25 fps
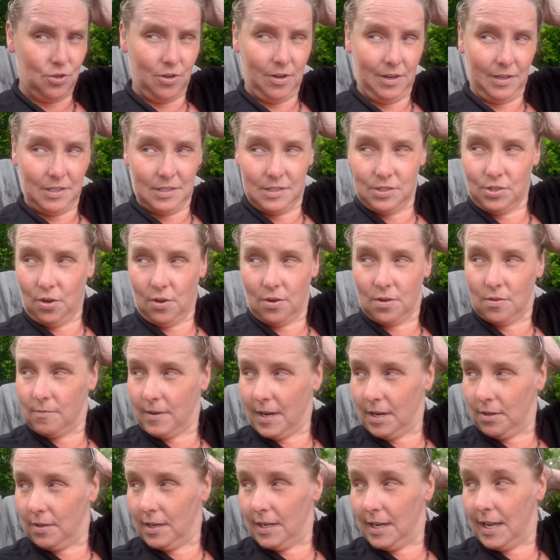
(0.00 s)
truck is turning
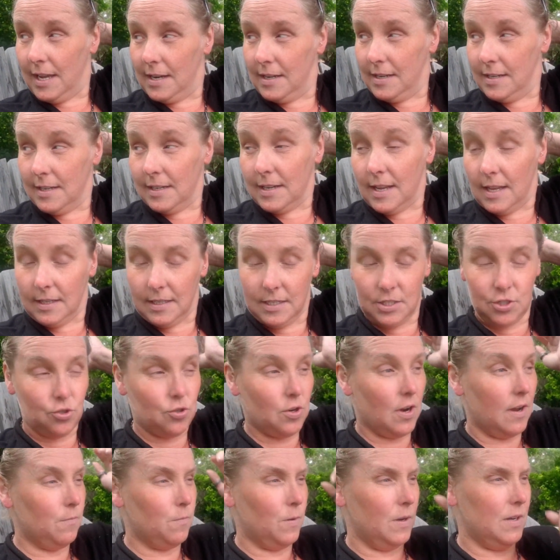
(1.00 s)
around and in Elliot's
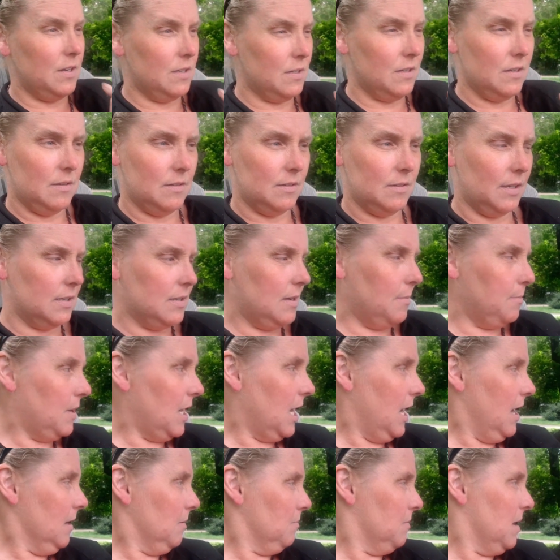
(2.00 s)
driveway to come
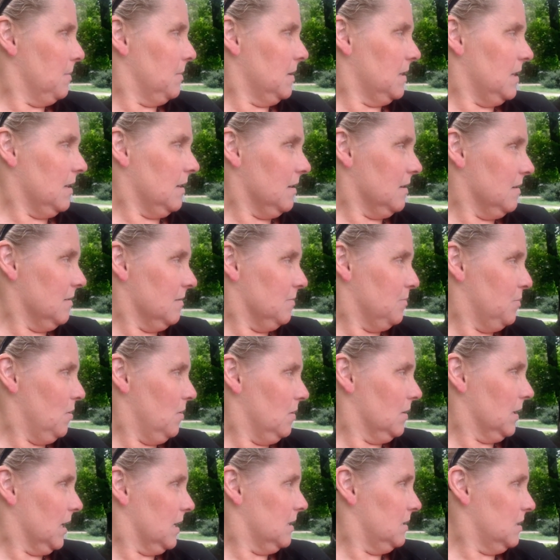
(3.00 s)
back. Maybe they are
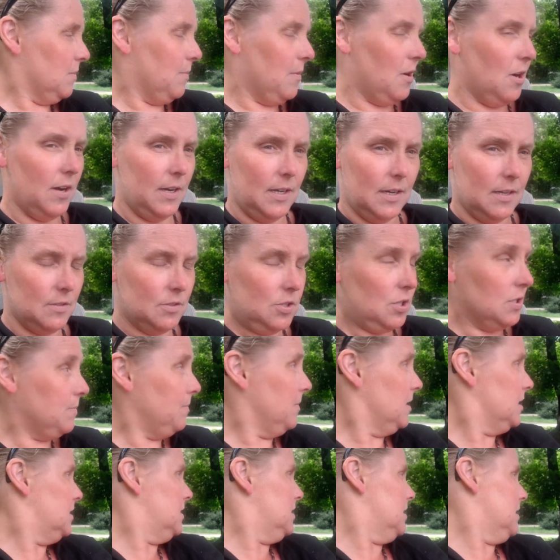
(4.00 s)
pulling into mine and just
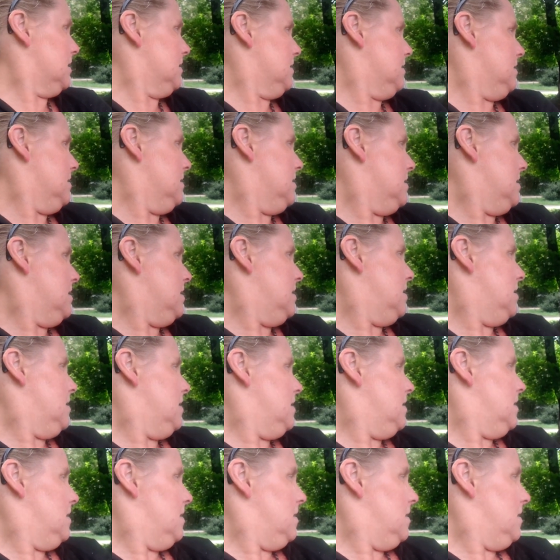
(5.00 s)
missed it.